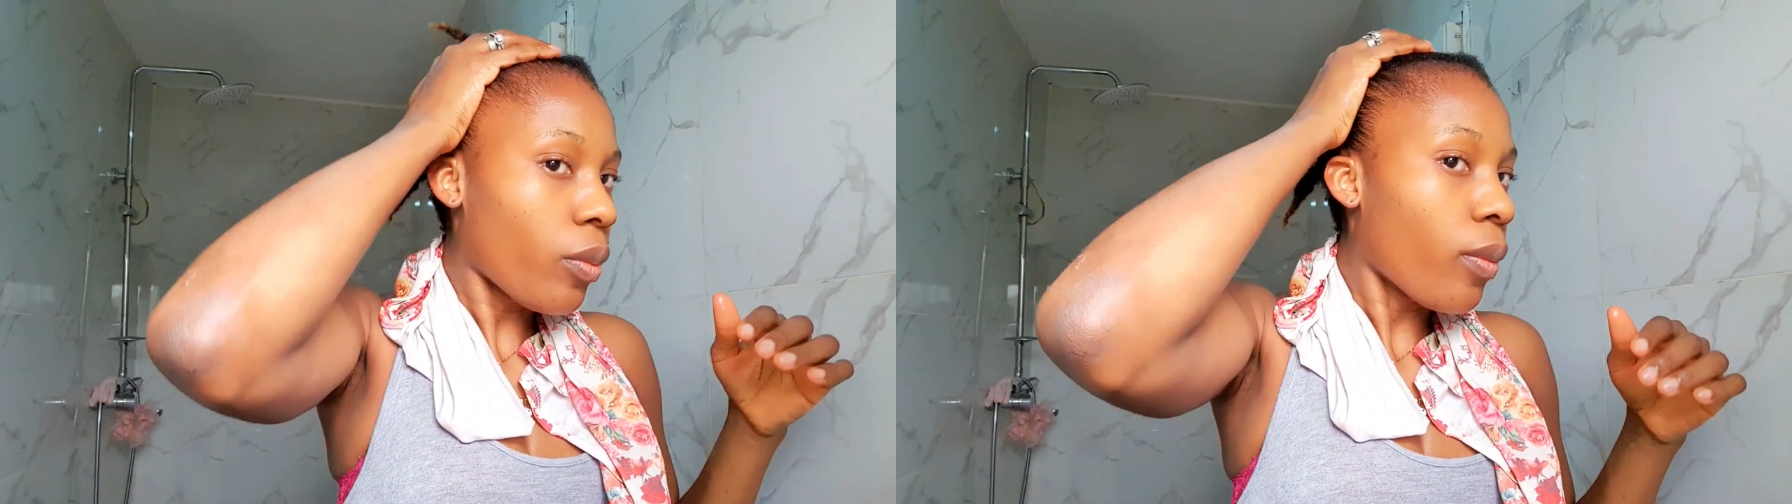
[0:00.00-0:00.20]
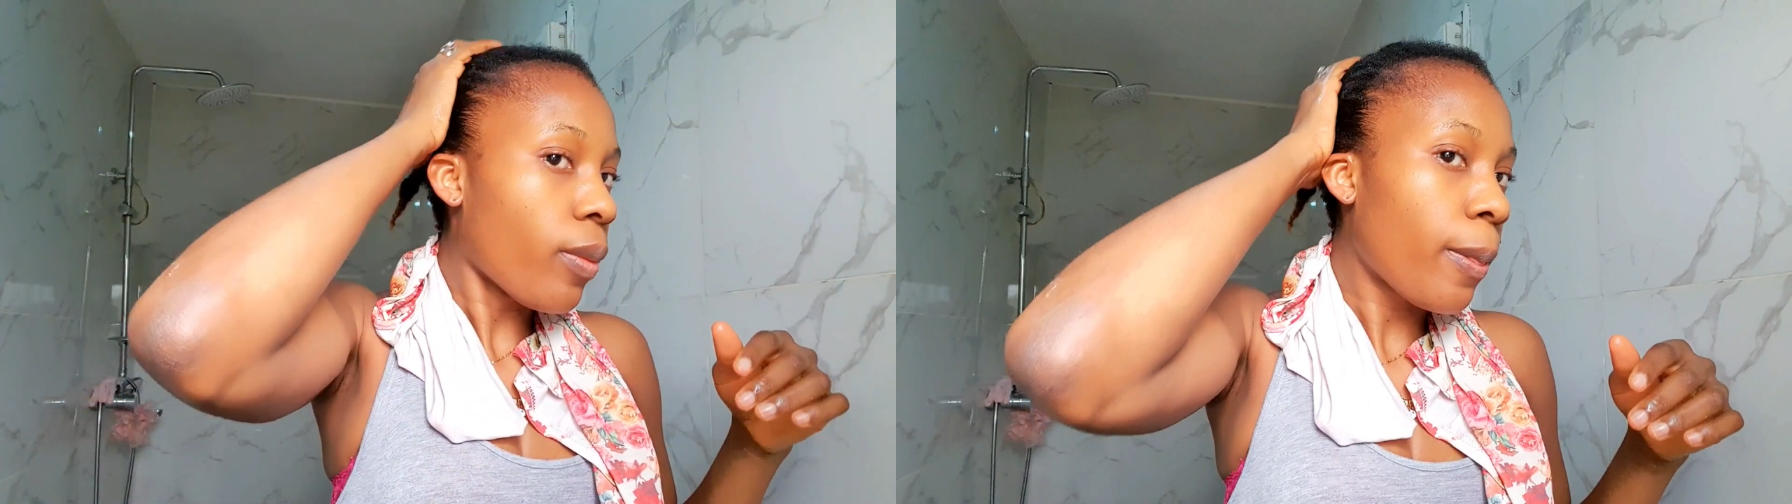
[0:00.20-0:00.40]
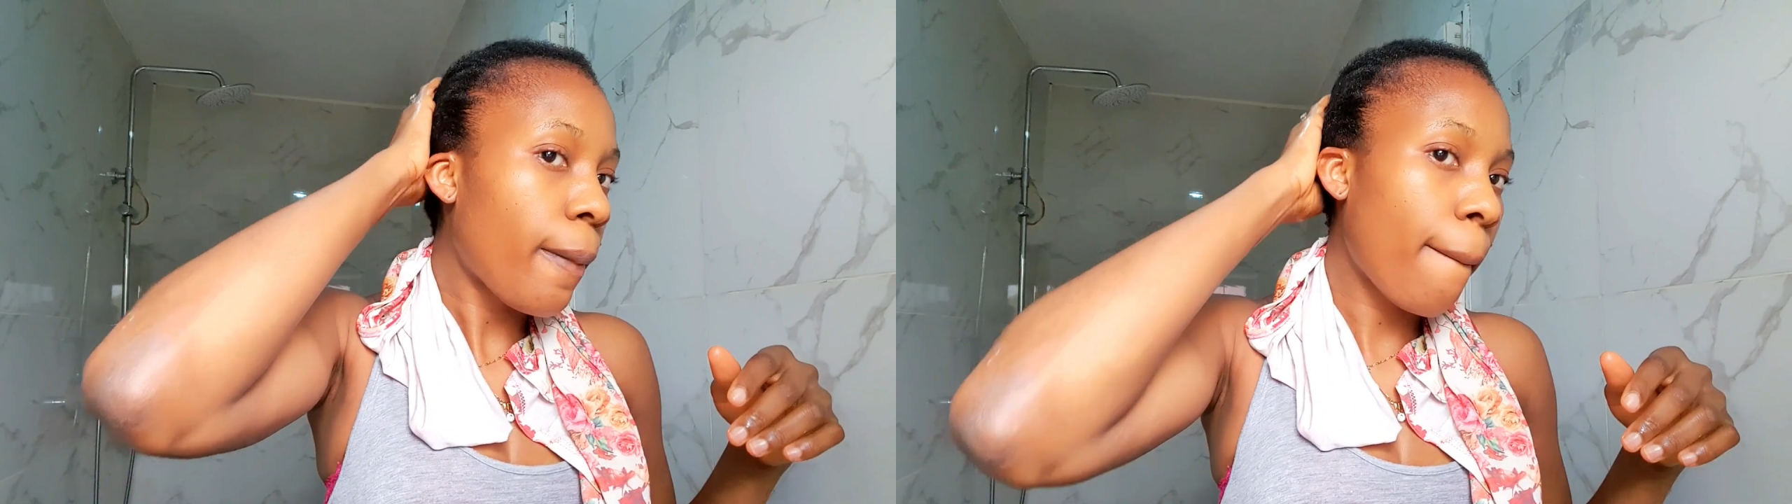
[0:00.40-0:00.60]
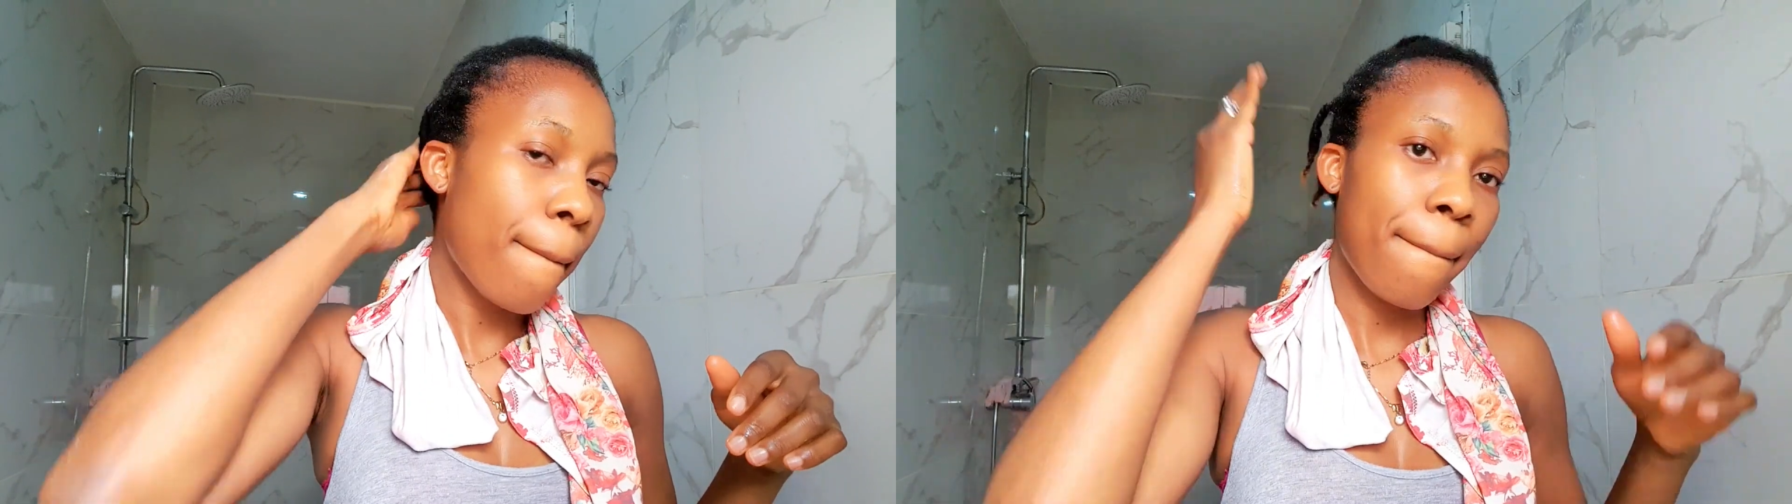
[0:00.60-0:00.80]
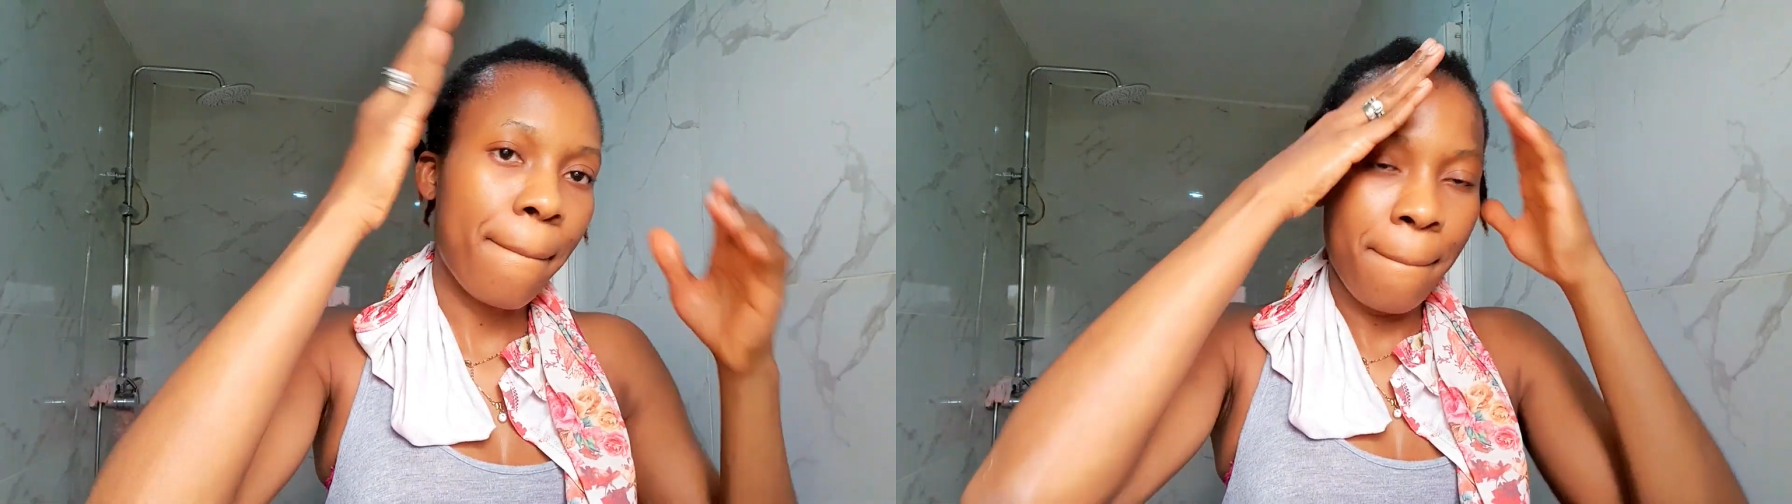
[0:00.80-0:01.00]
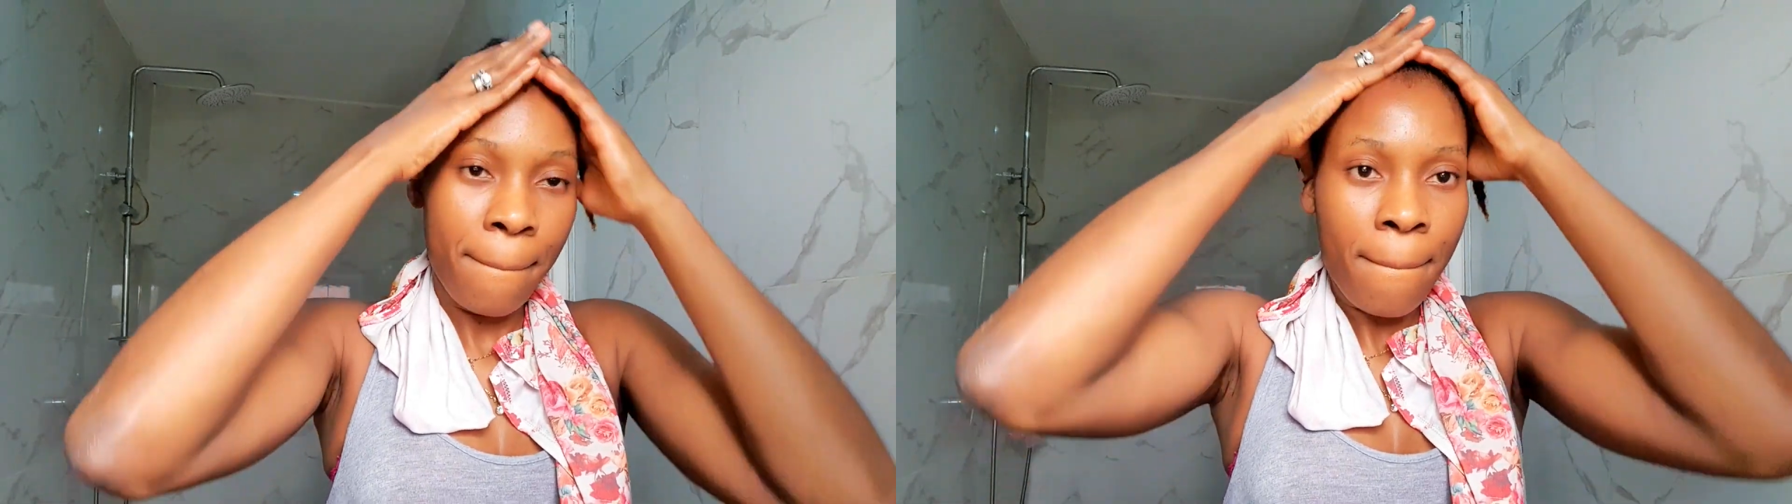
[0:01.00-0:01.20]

and also like and